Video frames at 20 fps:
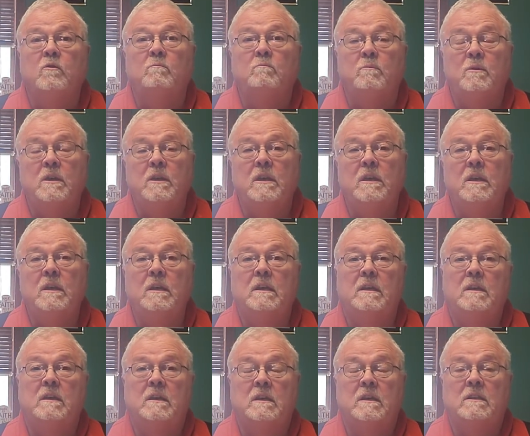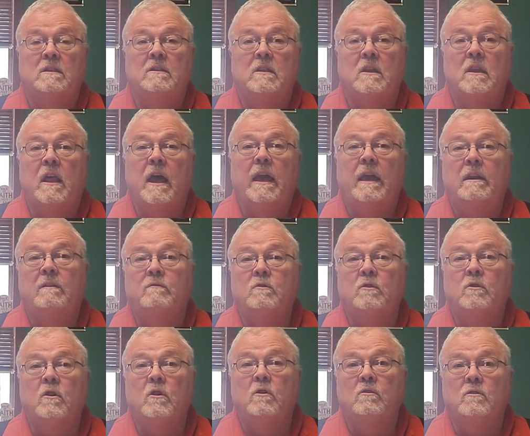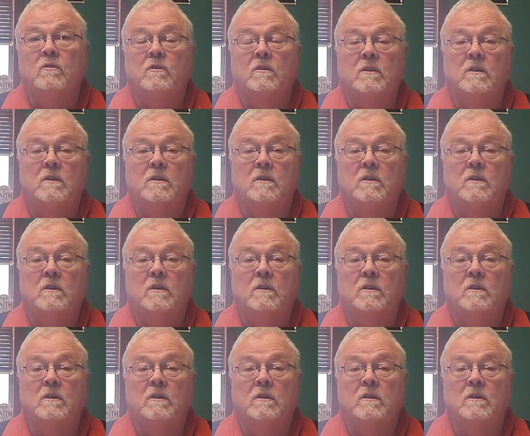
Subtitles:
be the light of the earth.